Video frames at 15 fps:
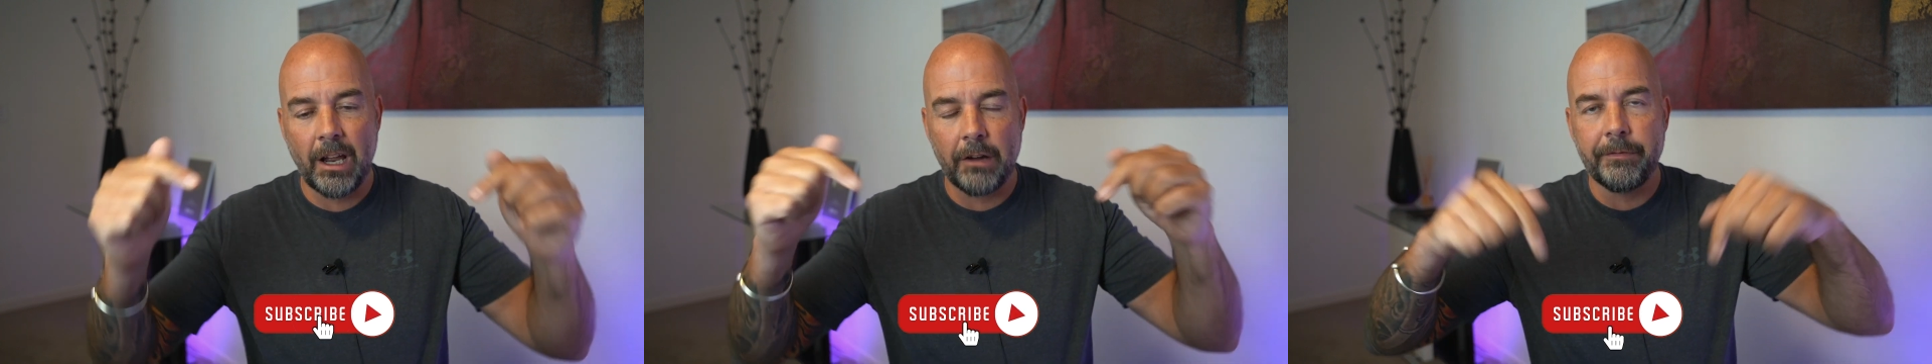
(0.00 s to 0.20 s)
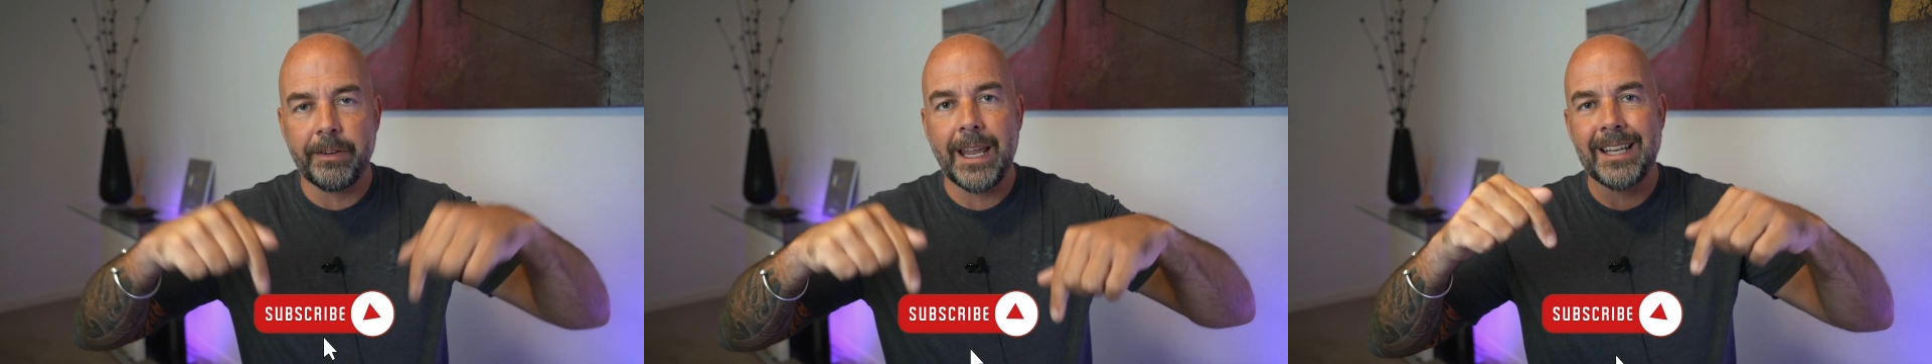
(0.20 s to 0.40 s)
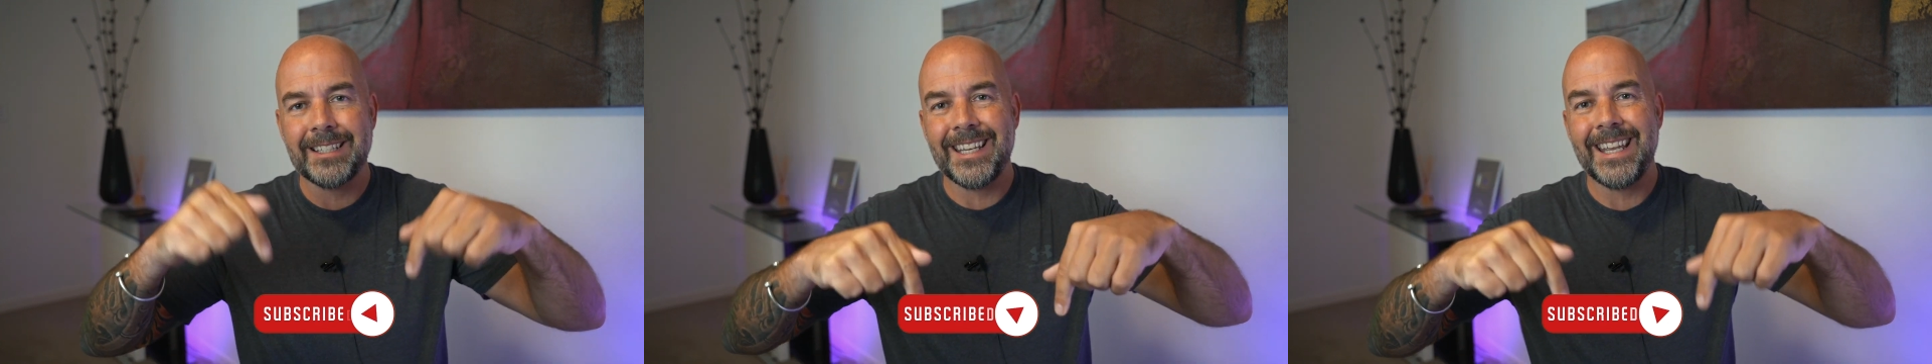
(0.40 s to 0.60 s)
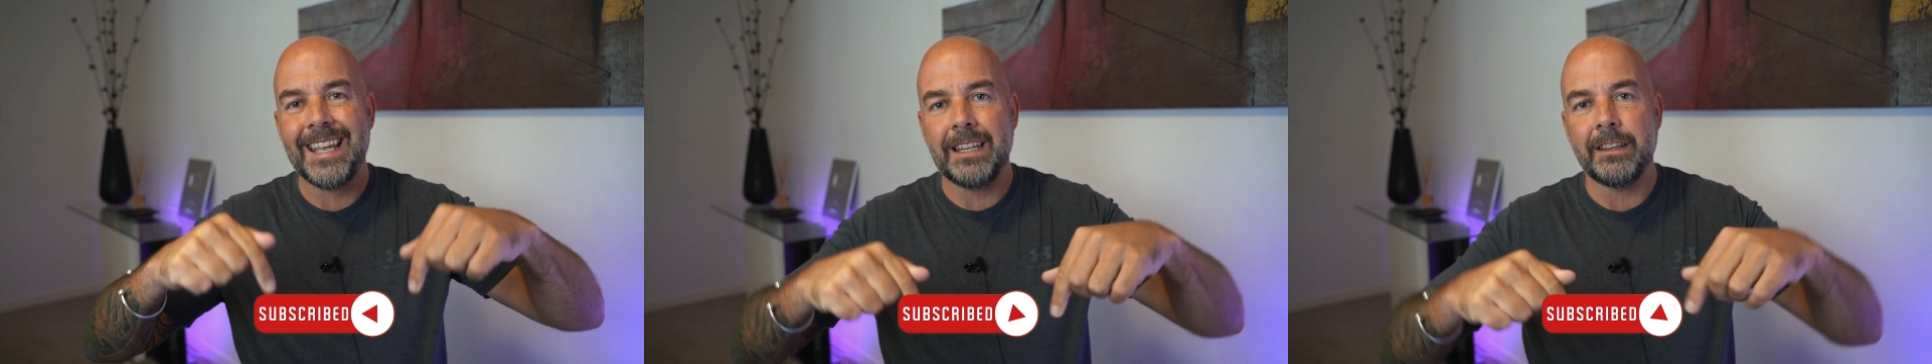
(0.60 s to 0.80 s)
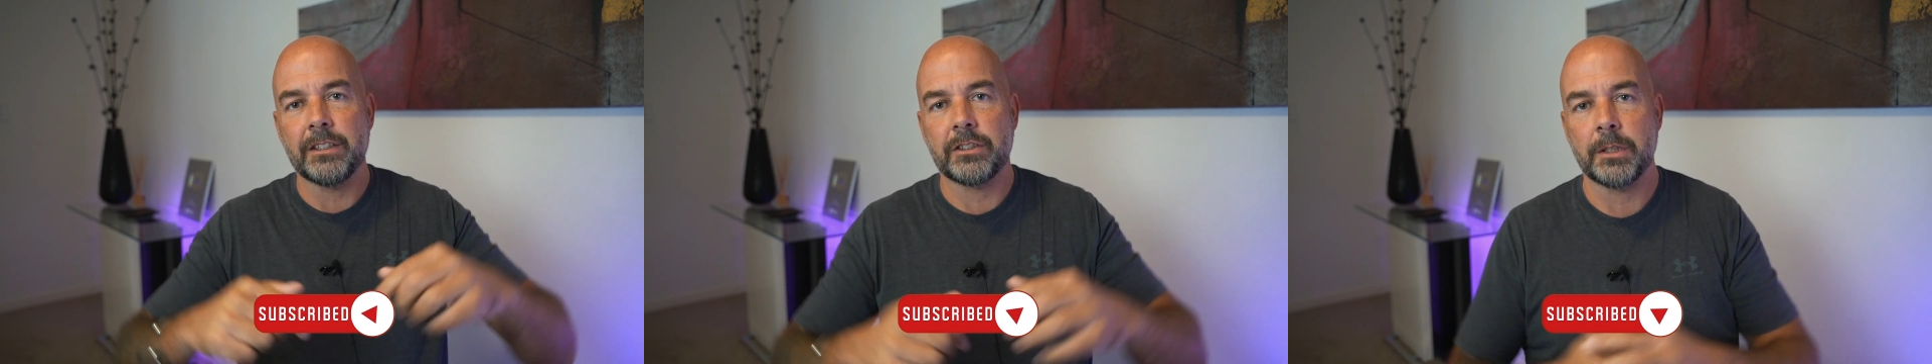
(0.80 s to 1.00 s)
Don't forget to
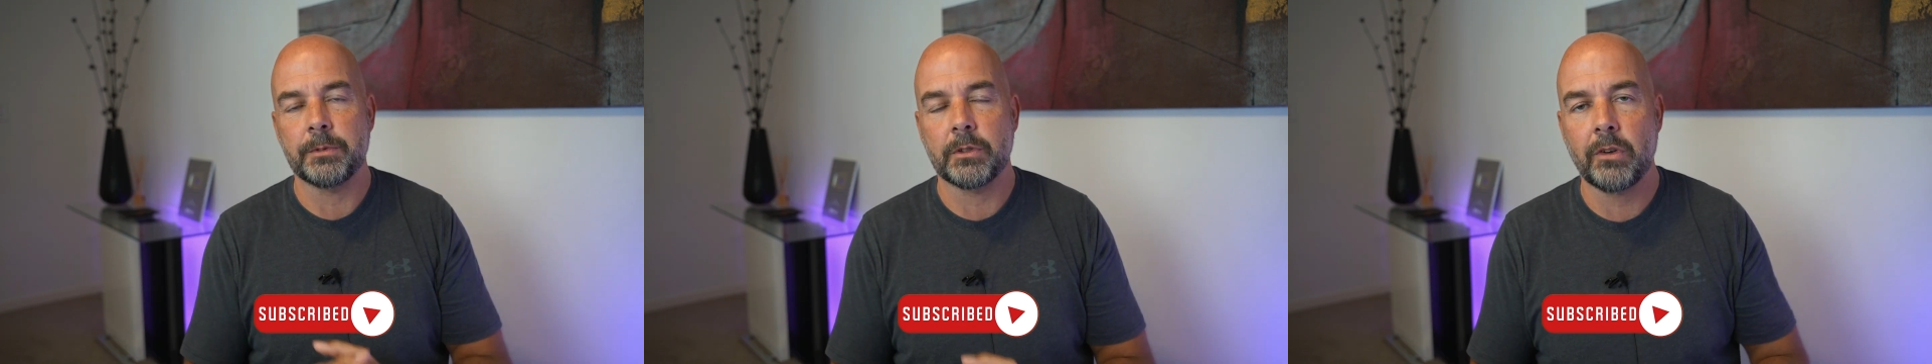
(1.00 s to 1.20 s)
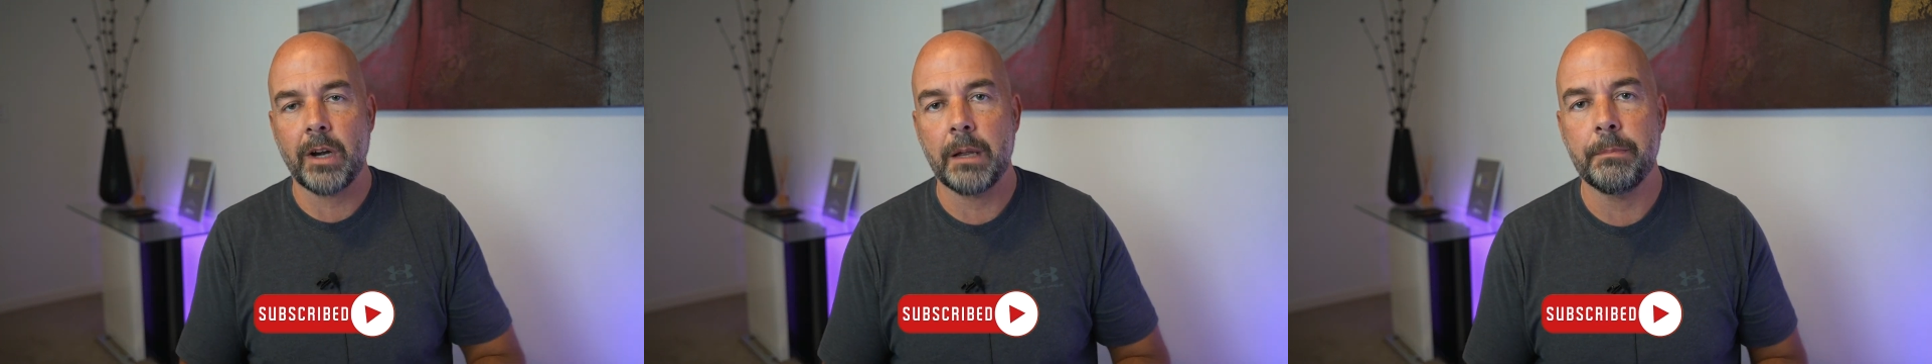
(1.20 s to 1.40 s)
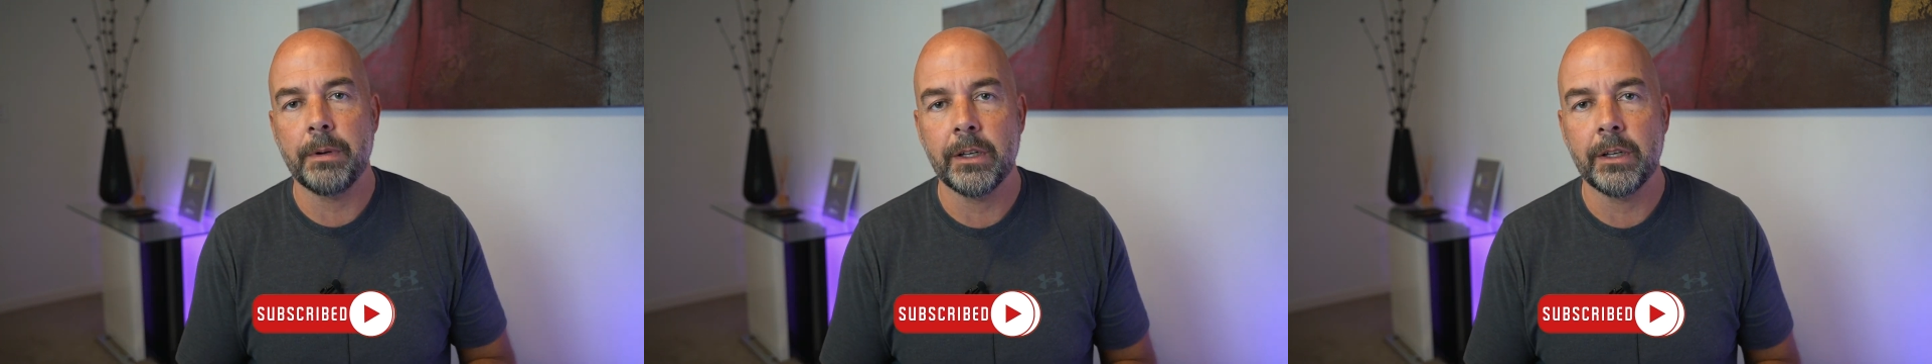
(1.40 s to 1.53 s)
hit the subscribe